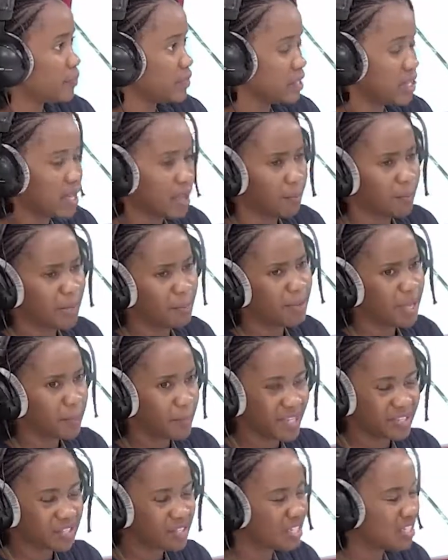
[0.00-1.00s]
Yeah. But my
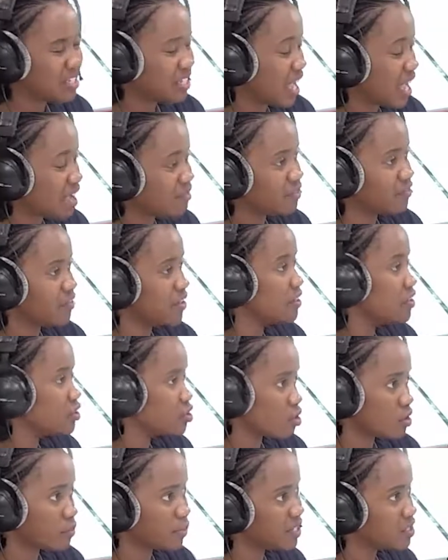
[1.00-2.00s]
personality, I have a very
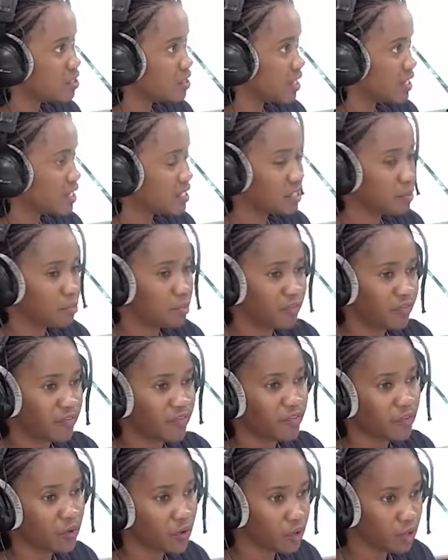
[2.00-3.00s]
strong personality. Mm.
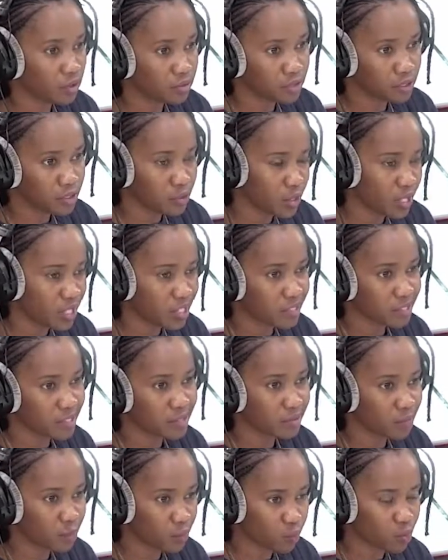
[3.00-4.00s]
Before you can
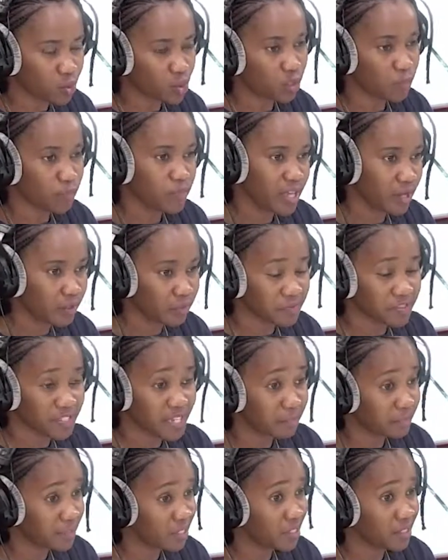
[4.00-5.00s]
talk me out of
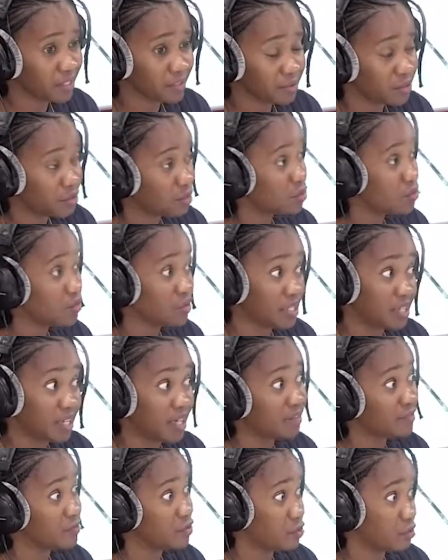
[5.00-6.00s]
something, you'd really
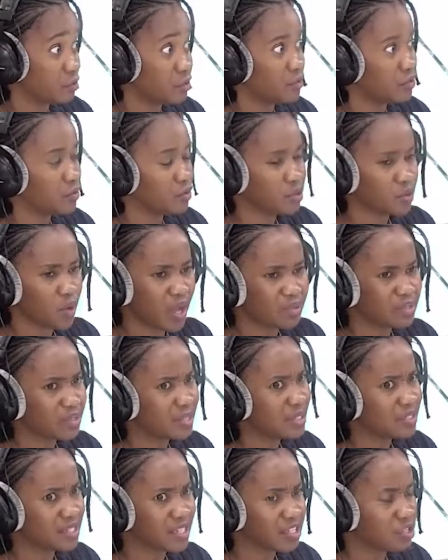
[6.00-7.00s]
have to, you know. So I
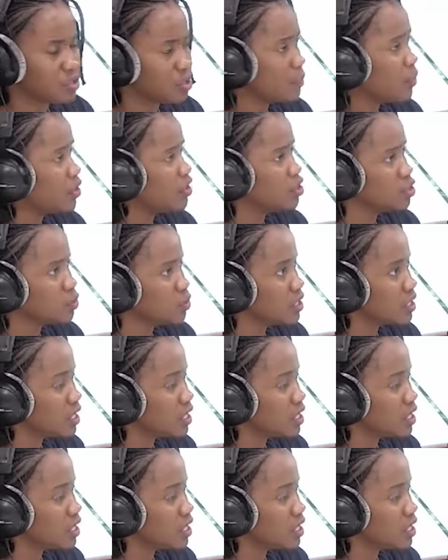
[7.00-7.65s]
was like, you know, I'm gonna do it.